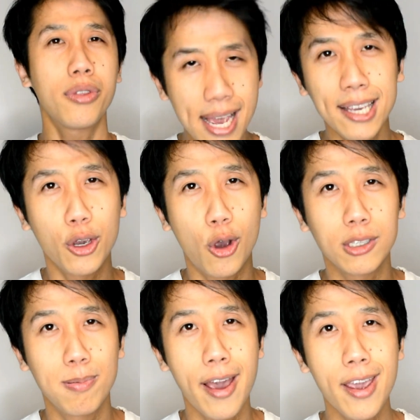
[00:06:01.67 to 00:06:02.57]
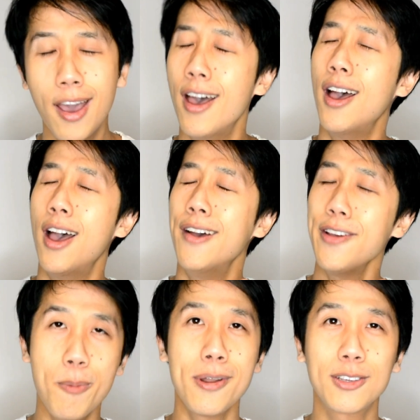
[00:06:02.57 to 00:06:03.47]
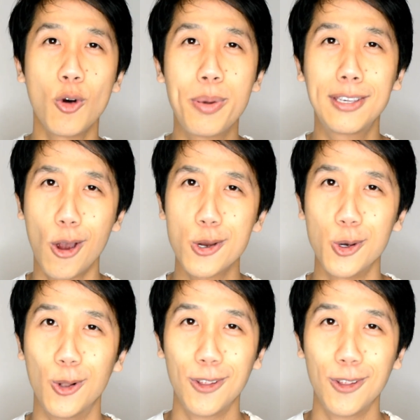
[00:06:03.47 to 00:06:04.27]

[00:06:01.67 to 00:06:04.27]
thank you, cosplay, for helping us all be social.